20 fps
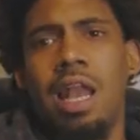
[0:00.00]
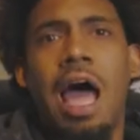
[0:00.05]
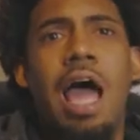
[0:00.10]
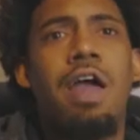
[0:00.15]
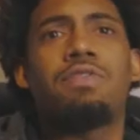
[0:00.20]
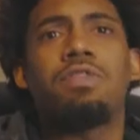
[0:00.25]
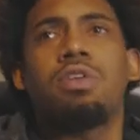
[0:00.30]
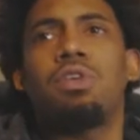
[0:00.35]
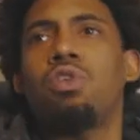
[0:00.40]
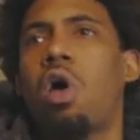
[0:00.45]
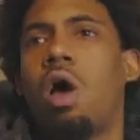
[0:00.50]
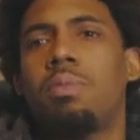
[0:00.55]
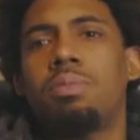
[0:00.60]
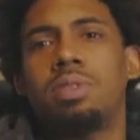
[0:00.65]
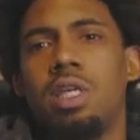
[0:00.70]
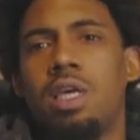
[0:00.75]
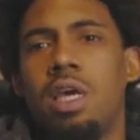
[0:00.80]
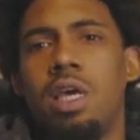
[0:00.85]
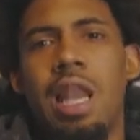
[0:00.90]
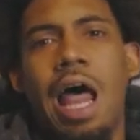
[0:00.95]
life you know what i'm
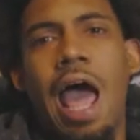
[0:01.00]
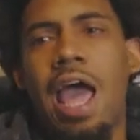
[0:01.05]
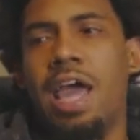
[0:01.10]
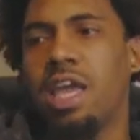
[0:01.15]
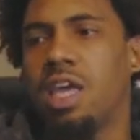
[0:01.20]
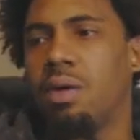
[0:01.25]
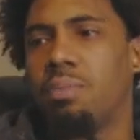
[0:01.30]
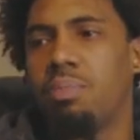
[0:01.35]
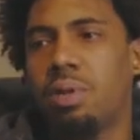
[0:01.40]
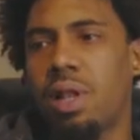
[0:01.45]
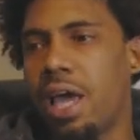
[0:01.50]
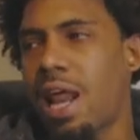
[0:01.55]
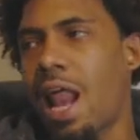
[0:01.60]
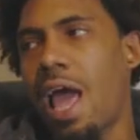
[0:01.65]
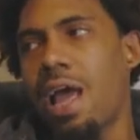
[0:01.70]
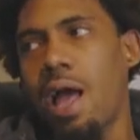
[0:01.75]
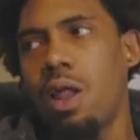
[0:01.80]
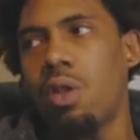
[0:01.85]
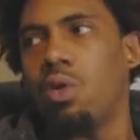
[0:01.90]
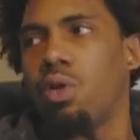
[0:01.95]
saying like i ain't complaining.
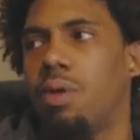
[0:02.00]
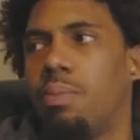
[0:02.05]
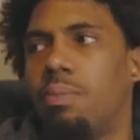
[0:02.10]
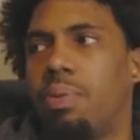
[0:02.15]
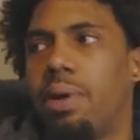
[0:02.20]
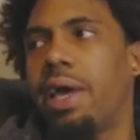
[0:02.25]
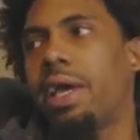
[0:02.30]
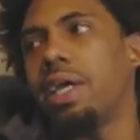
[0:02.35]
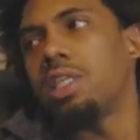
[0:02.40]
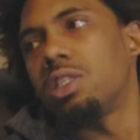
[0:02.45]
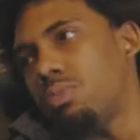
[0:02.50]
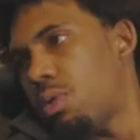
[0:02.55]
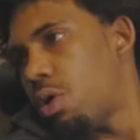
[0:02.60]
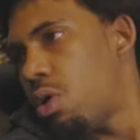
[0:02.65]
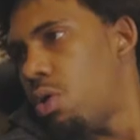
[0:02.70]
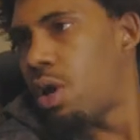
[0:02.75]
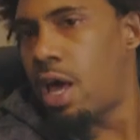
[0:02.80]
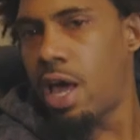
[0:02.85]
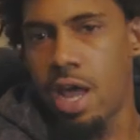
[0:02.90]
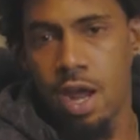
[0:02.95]
i ain't got no complaints
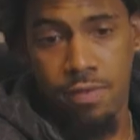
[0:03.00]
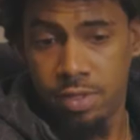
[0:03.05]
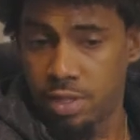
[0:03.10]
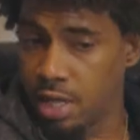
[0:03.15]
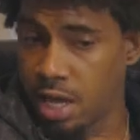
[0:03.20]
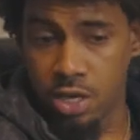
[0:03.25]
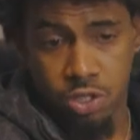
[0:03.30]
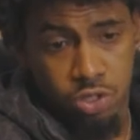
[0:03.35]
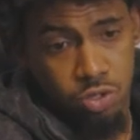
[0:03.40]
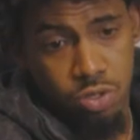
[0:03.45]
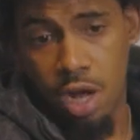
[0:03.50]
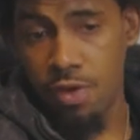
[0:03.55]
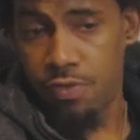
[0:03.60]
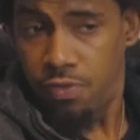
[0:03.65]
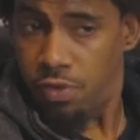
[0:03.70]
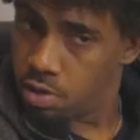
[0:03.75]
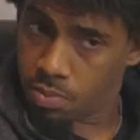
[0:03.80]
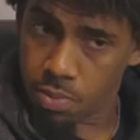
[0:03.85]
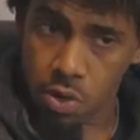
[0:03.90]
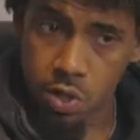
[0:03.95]
bro like everything's straight
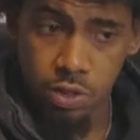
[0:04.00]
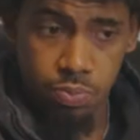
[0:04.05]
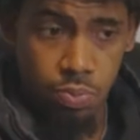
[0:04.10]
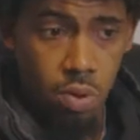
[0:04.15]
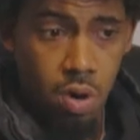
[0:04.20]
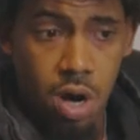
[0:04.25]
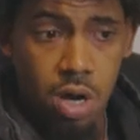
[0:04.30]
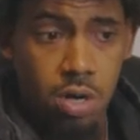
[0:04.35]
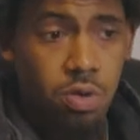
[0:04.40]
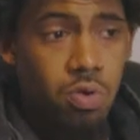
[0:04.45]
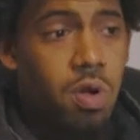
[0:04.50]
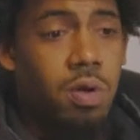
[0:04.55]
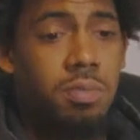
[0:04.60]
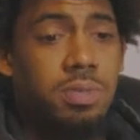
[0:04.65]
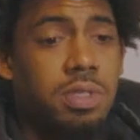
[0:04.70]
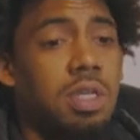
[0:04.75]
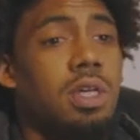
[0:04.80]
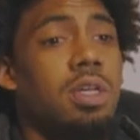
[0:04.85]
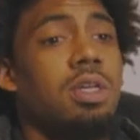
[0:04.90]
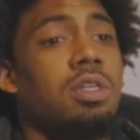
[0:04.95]
for the most part you know what i'm
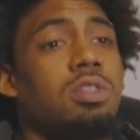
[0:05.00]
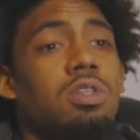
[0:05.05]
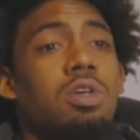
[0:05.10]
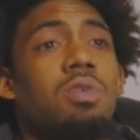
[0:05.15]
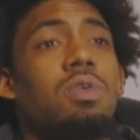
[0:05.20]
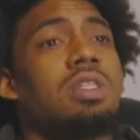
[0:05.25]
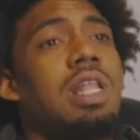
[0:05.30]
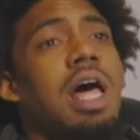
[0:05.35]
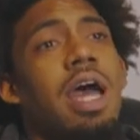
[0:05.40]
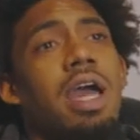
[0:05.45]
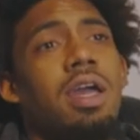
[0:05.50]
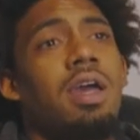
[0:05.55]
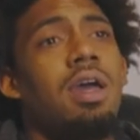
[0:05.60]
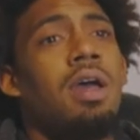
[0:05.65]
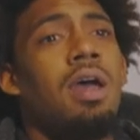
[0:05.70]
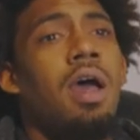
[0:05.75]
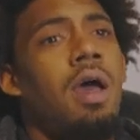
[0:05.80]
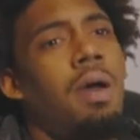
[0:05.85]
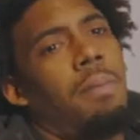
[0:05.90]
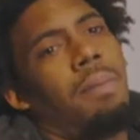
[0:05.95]
saying yeah. so it's like
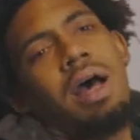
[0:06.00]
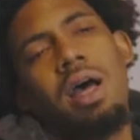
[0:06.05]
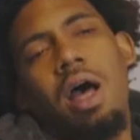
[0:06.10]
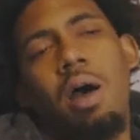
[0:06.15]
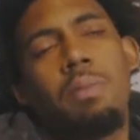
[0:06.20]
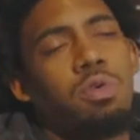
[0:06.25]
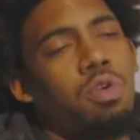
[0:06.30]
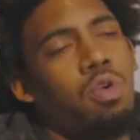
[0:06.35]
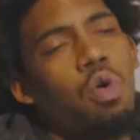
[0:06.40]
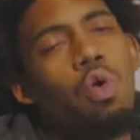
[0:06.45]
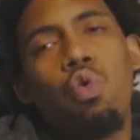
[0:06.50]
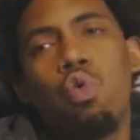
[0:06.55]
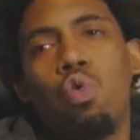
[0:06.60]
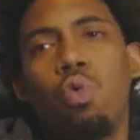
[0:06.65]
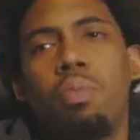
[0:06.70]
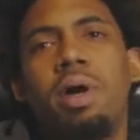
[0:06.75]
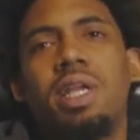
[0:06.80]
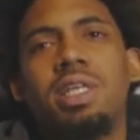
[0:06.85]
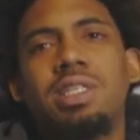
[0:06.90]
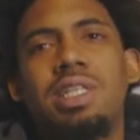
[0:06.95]
my, i'm
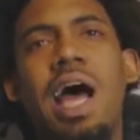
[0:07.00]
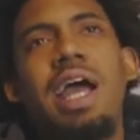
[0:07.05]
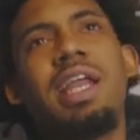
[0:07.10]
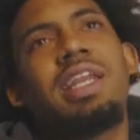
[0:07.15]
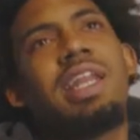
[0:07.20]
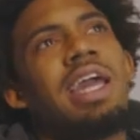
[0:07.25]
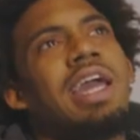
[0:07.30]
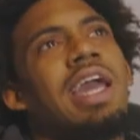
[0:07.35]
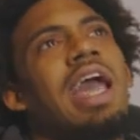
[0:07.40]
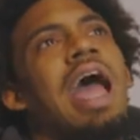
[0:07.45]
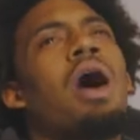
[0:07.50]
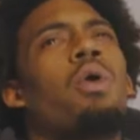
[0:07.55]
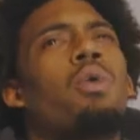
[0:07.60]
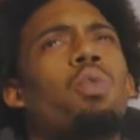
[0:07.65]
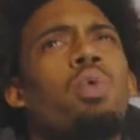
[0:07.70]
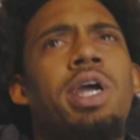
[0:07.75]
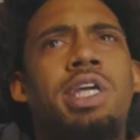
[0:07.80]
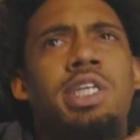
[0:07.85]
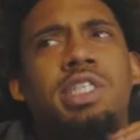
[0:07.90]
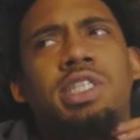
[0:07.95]
cool but it's like damn i
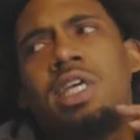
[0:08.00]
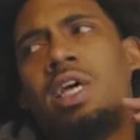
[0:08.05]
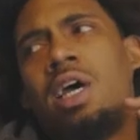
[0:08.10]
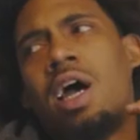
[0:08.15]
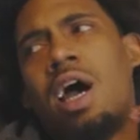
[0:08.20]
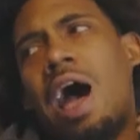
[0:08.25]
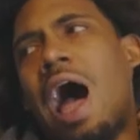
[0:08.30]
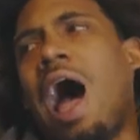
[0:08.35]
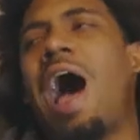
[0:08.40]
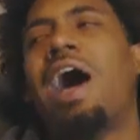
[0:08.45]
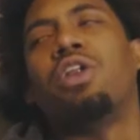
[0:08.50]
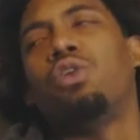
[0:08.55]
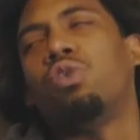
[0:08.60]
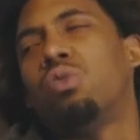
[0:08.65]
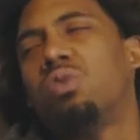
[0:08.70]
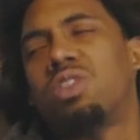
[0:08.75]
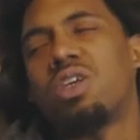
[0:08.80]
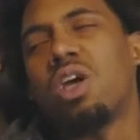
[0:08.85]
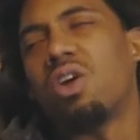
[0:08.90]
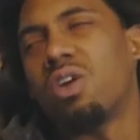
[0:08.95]
wish i
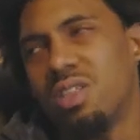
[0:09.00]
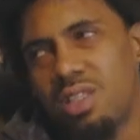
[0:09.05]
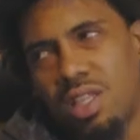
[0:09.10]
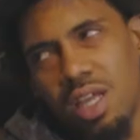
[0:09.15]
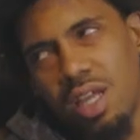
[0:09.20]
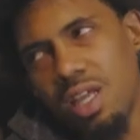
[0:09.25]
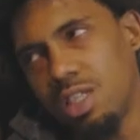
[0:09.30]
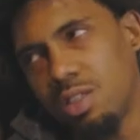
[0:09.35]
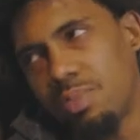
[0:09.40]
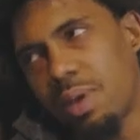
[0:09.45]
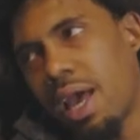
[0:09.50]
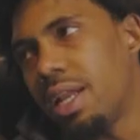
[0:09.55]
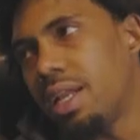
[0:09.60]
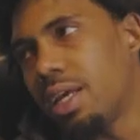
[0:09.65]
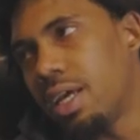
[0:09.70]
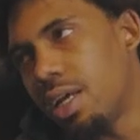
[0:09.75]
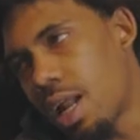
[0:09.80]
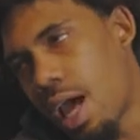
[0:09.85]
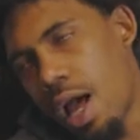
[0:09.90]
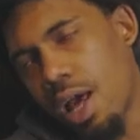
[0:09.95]
knew certain things back
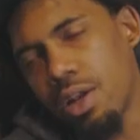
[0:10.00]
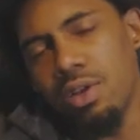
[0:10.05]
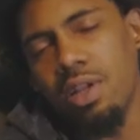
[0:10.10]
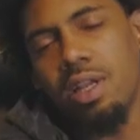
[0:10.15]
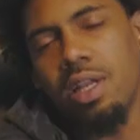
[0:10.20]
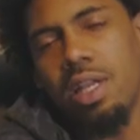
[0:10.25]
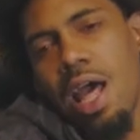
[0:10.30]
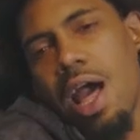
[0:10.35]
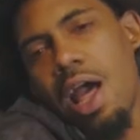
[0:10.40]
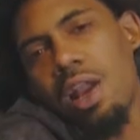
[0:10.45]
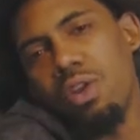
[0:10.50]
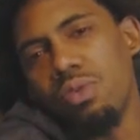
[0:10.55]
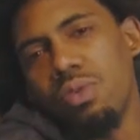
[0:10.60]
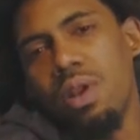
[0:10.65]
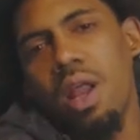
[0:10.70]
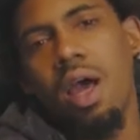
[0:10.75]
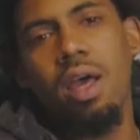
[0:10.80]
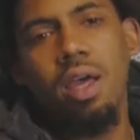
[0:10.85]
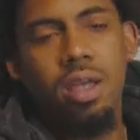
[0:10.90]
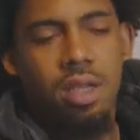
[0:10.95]
then yeah, yeah, yeah. that i knew
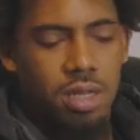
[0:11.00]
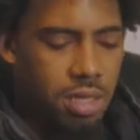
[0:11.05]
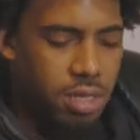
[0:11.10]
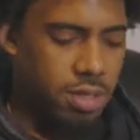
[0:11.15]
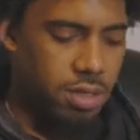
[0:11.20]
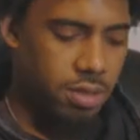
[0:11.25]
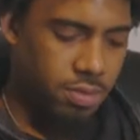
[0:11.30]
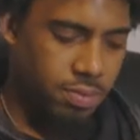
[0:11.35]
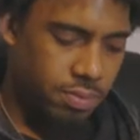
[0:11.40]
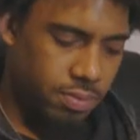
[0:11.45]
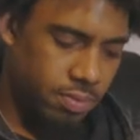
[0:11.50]
now they